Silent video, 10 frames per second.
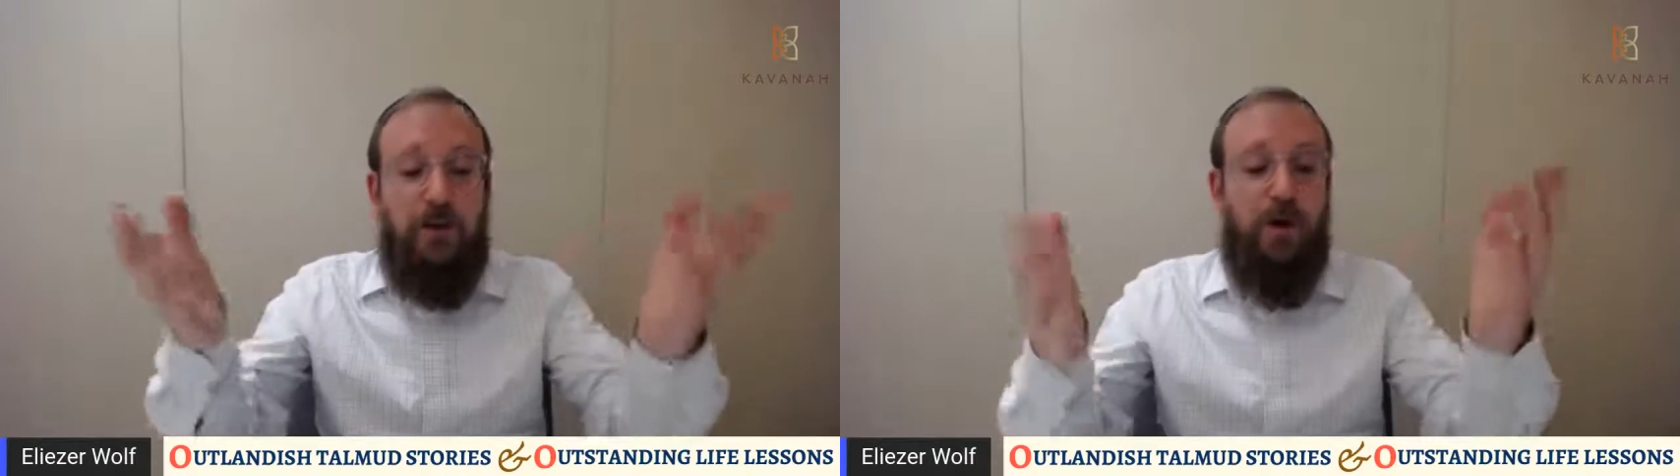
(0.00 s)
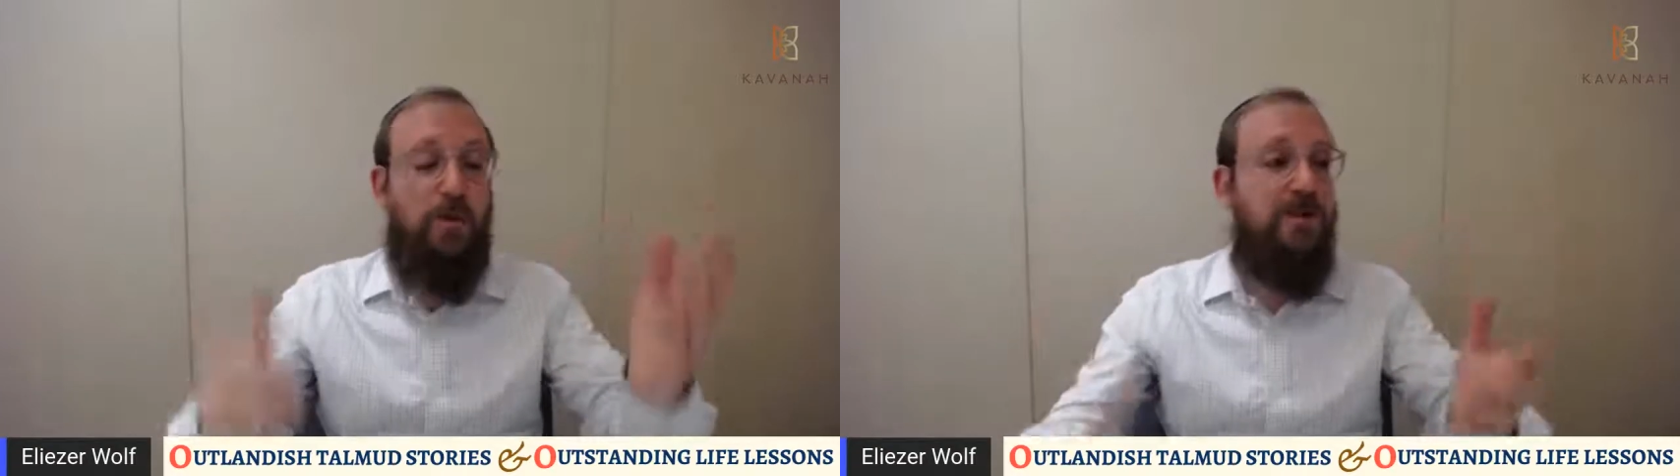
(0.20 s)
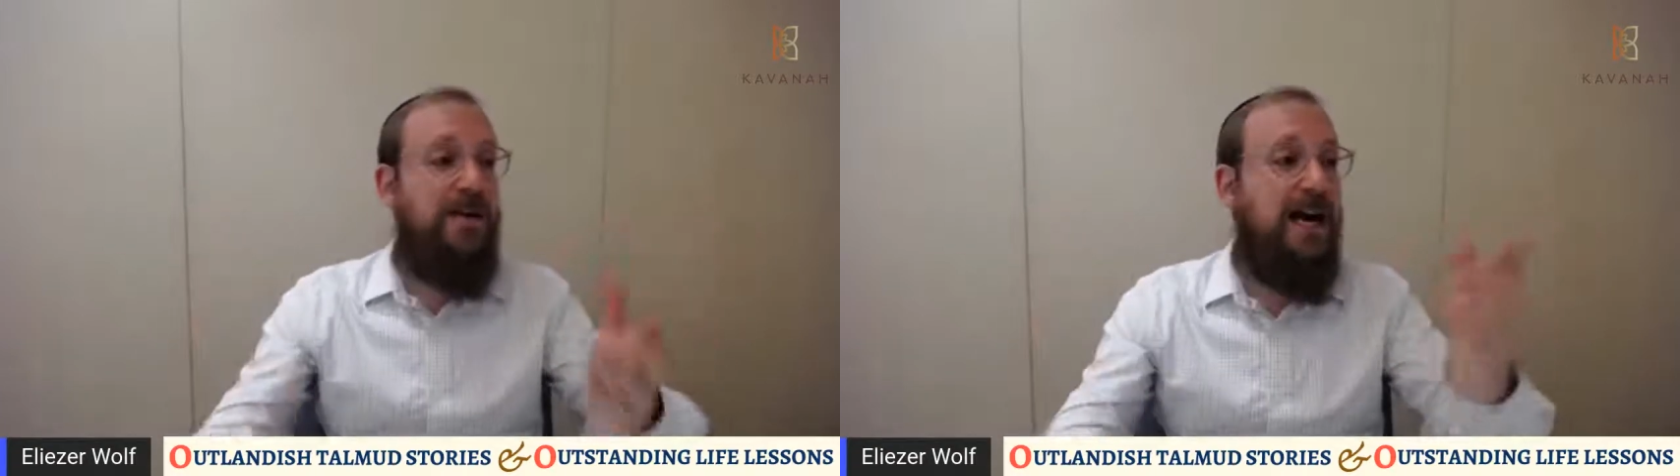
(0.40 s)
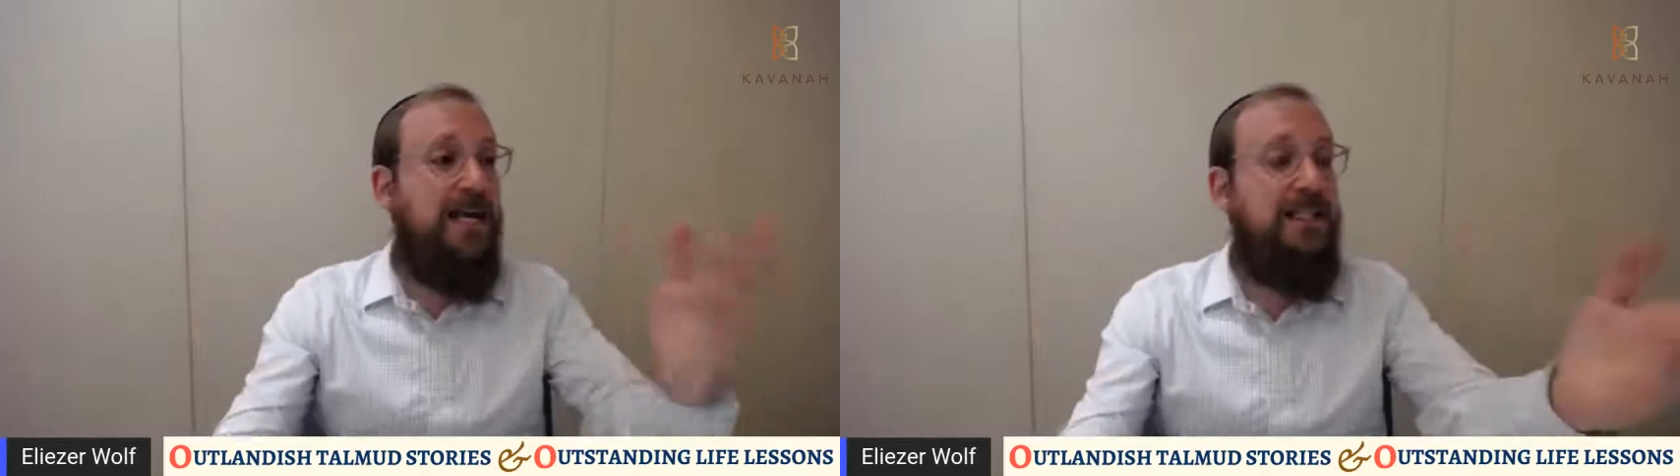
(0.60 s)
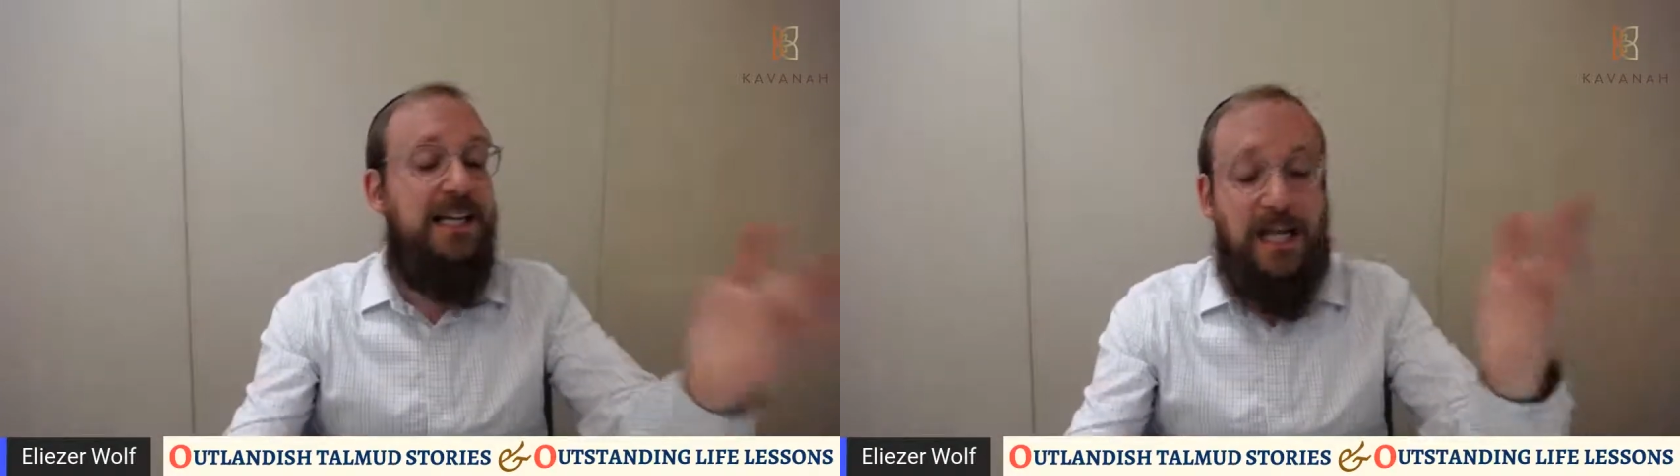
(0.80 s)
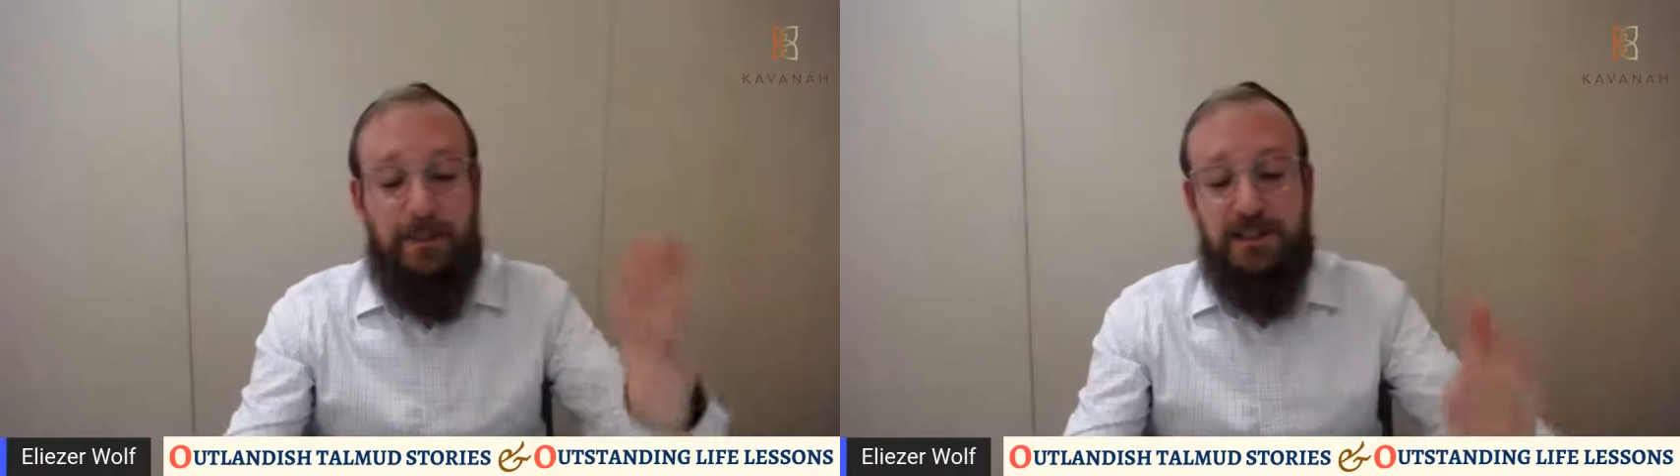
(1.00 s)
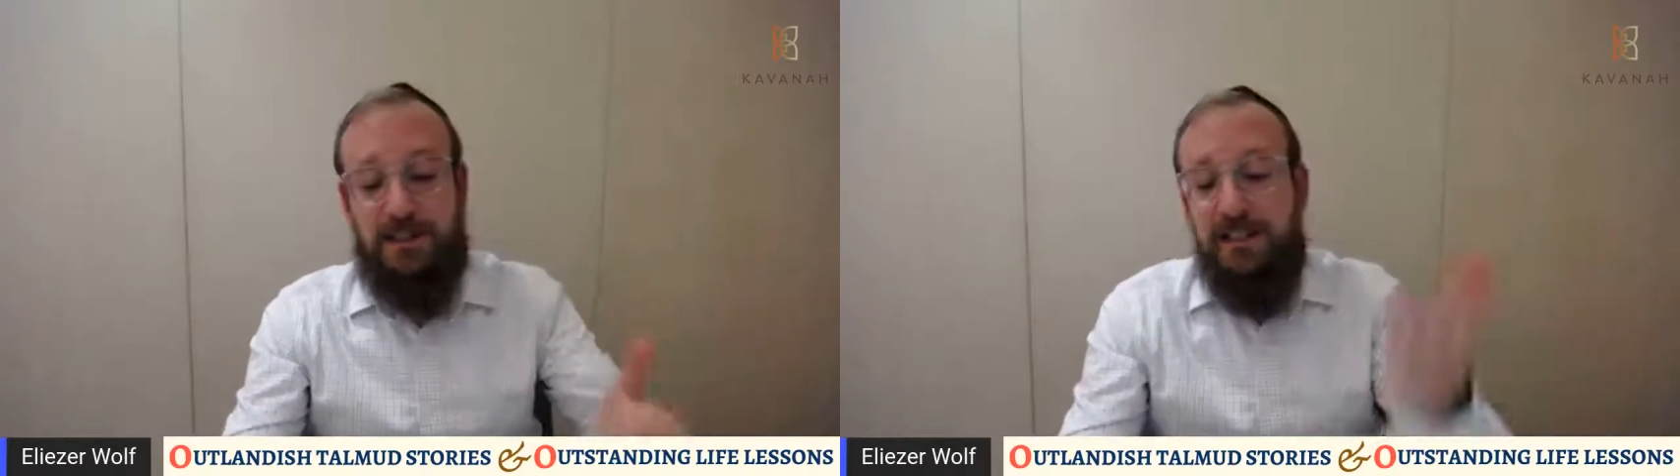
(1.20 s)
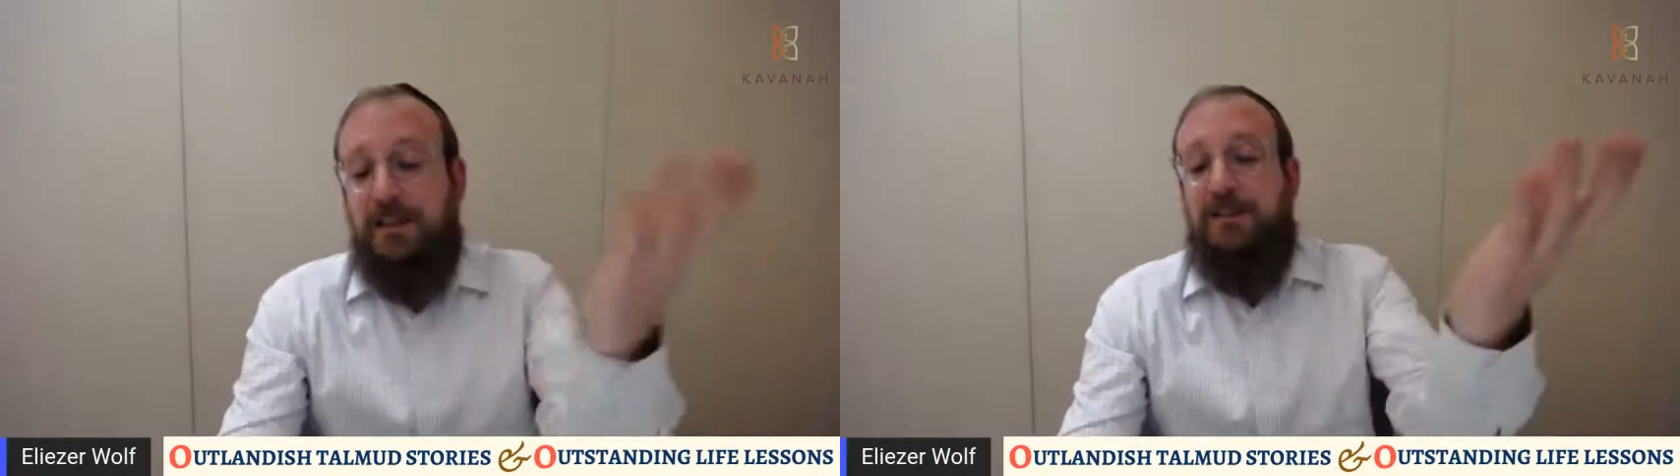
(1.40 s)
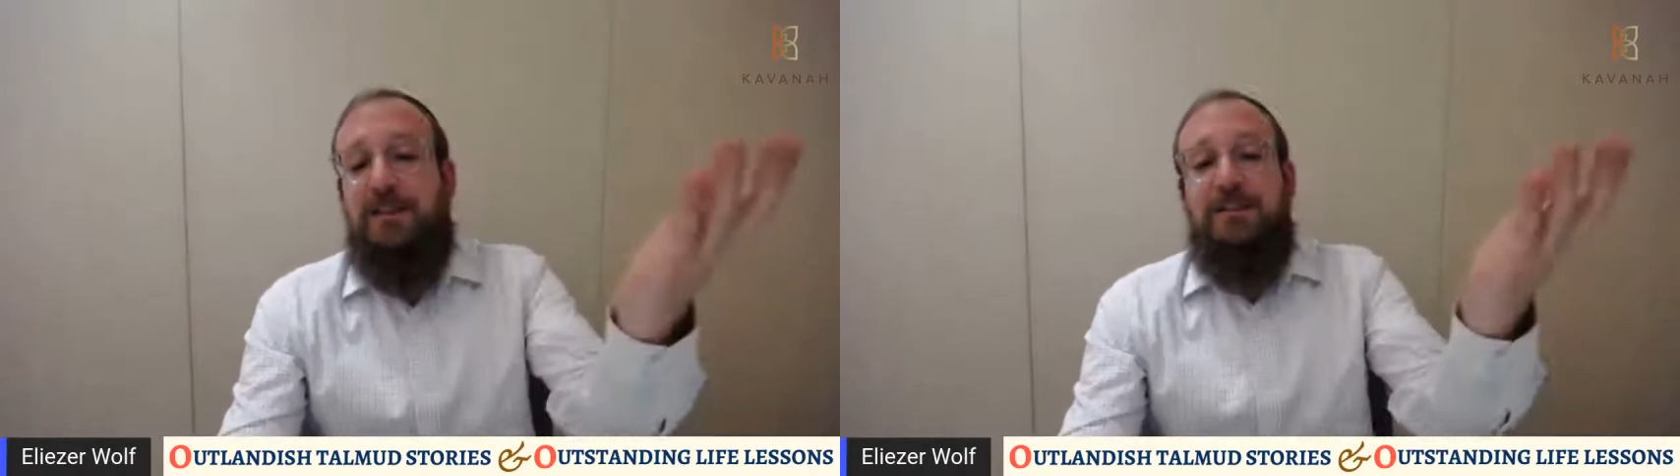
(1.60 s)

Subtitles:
Roman Aelia Capitolina?